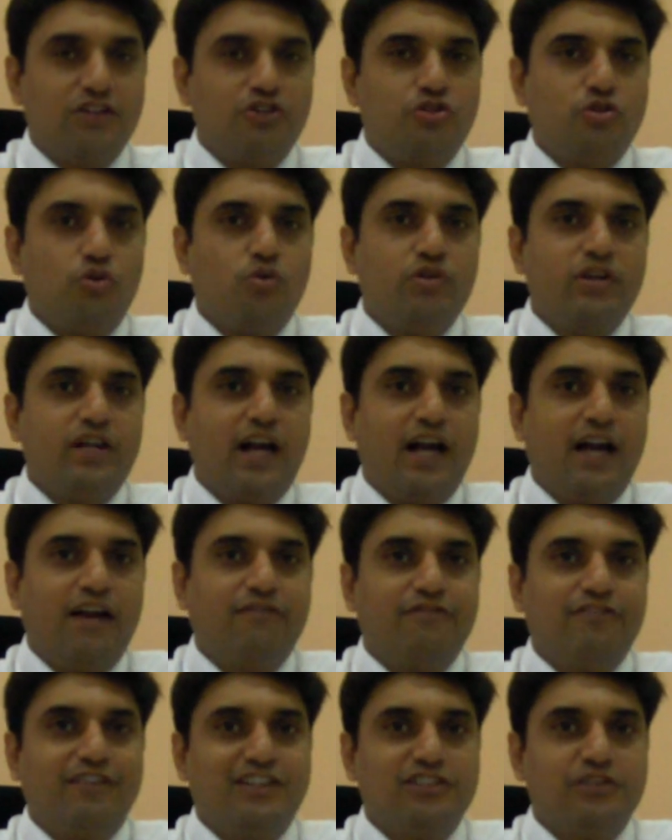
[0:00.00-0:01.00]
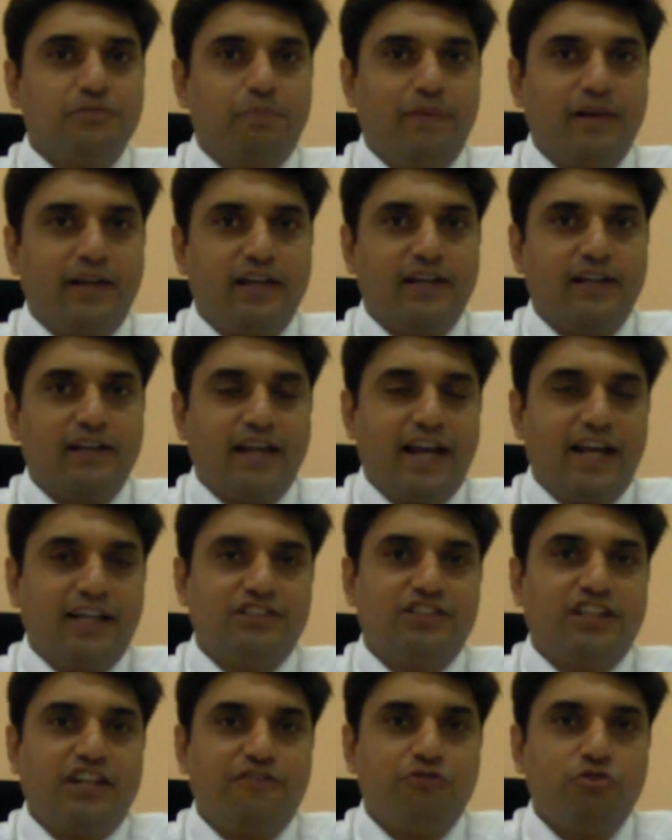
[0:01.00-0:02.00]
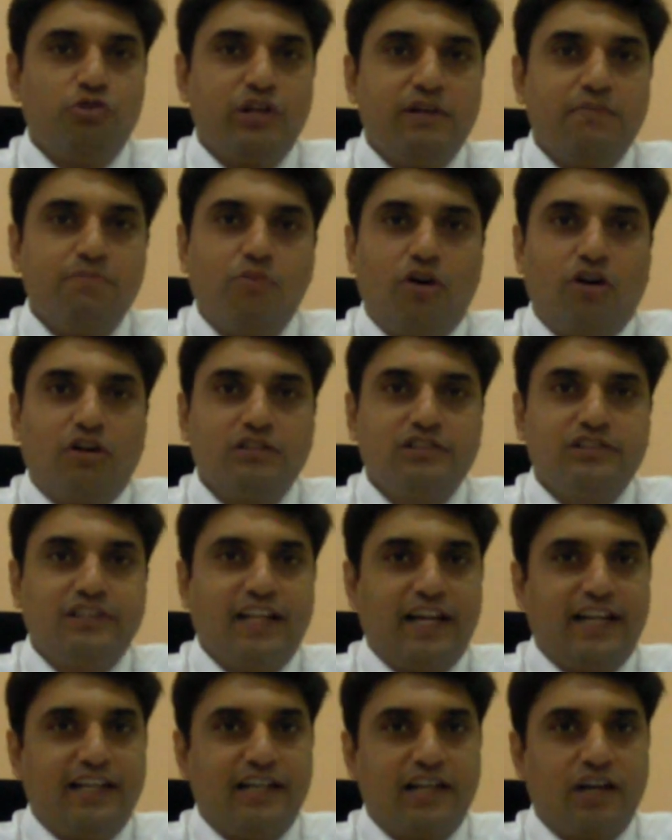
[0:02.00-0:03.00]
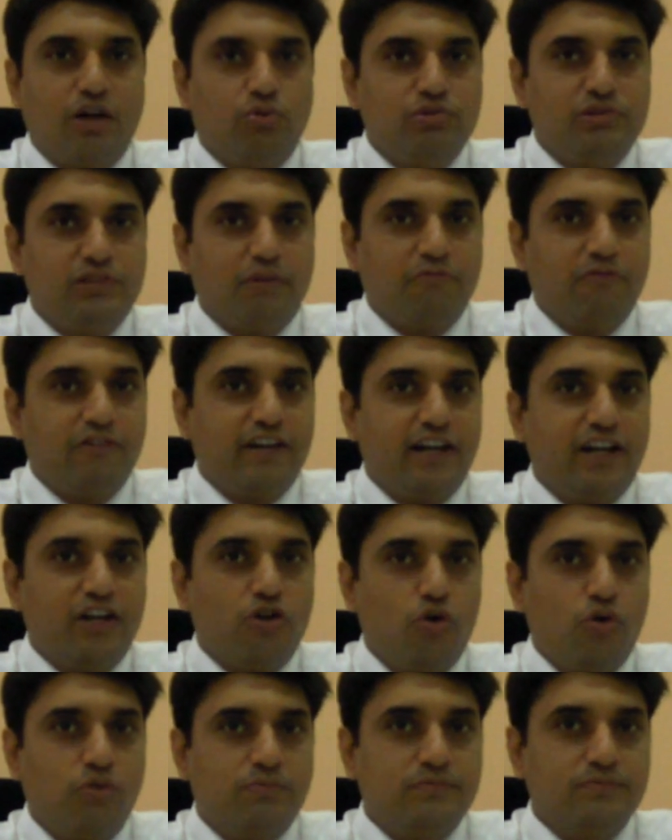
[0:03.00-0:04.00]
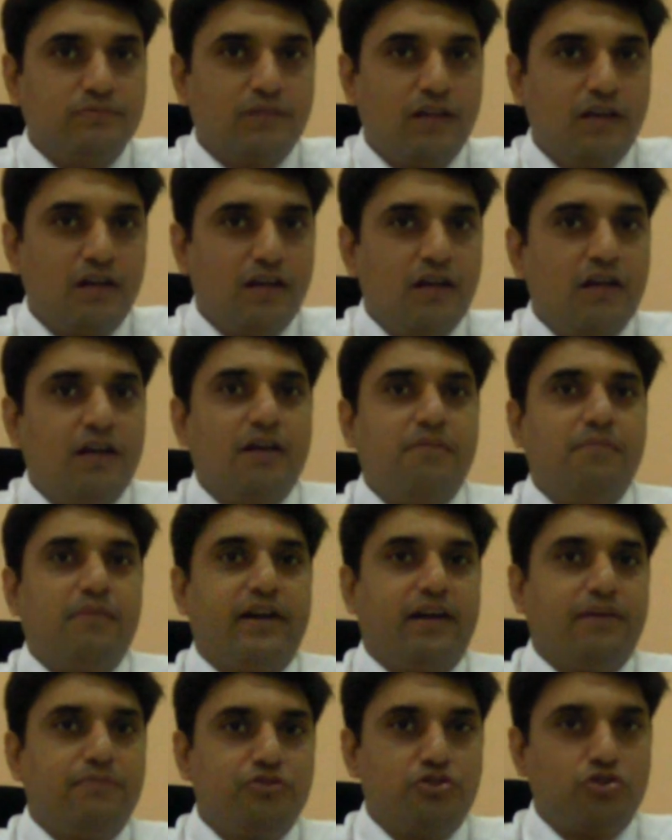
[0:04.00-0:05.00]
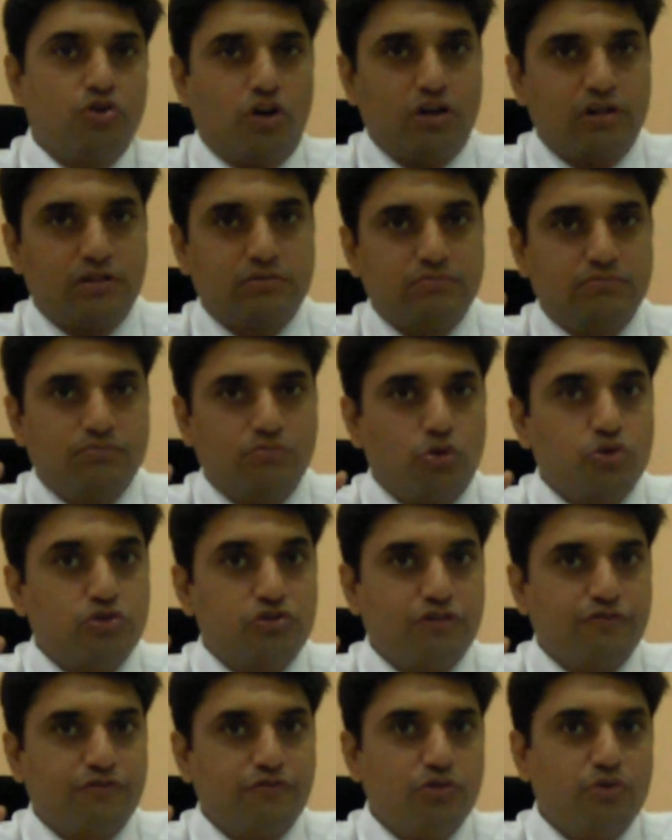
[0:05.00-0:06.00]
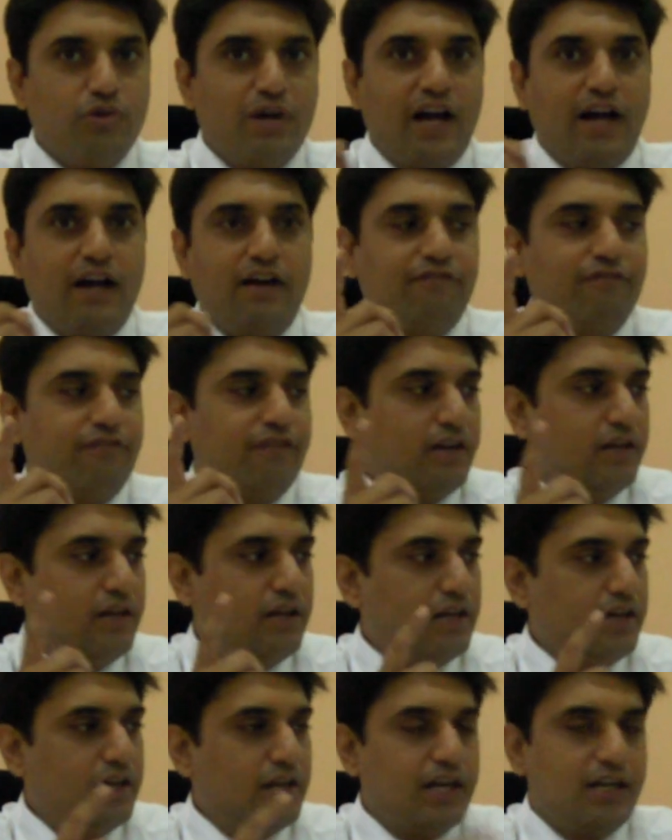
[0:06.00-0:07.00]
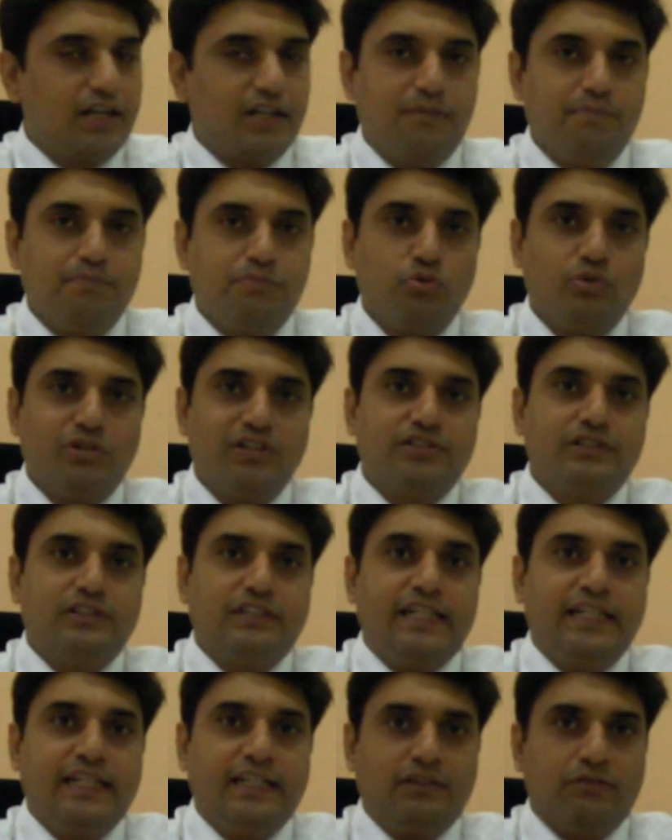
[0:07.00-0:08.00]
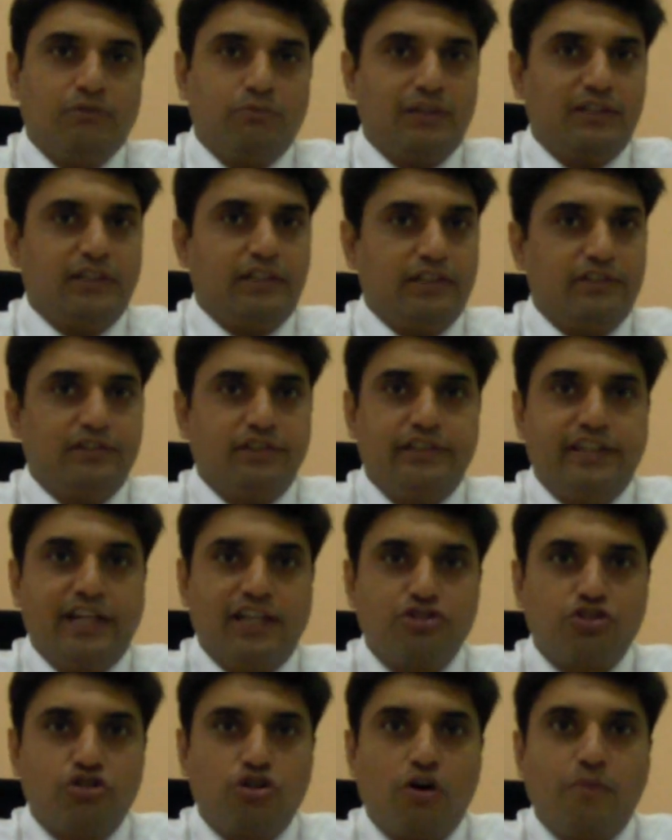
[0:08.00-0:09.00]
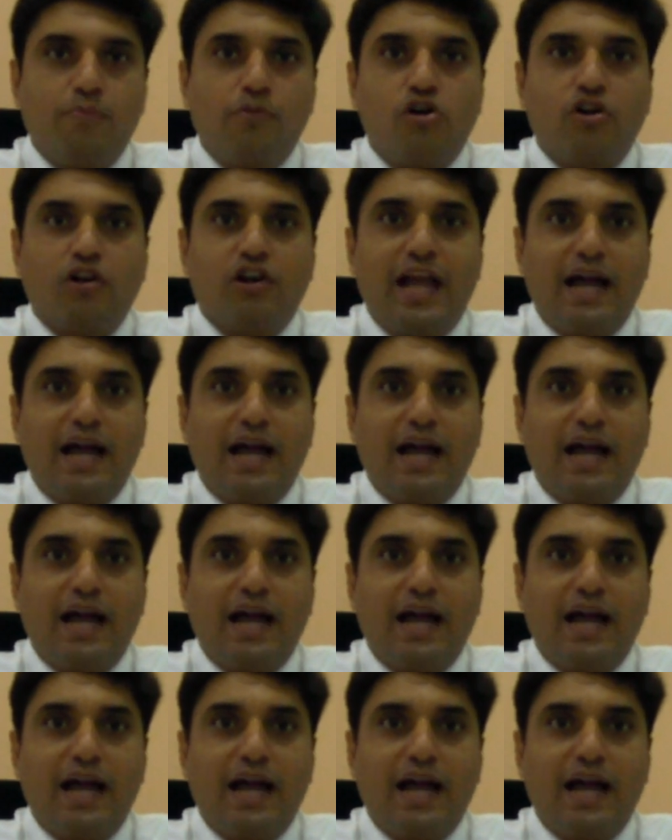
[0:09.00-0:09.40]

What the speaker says: don't have a spare X-ray viewing box lying around somewhere at home, but I'm sure most of you have a computer screen, whether it's a desktop or a